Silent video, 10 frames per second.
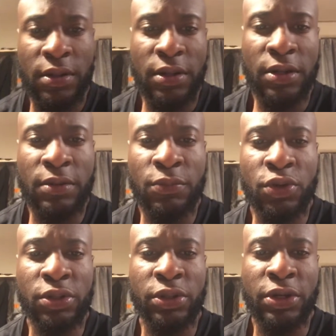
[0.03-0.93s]

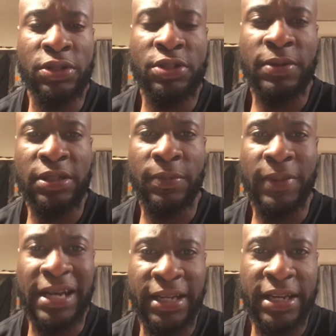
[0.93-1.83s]
More thoughts about the
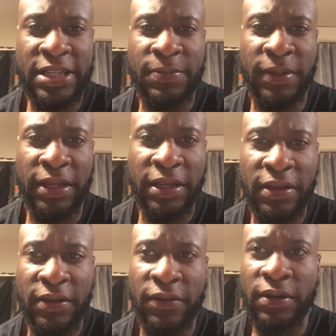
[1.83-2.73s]
podcast,
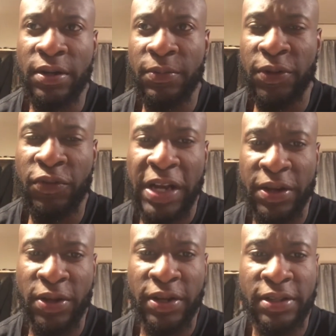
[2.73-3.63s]
P, with
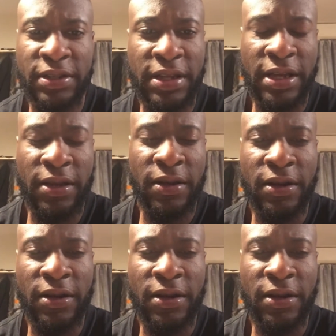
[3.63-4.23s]
Randle on it today.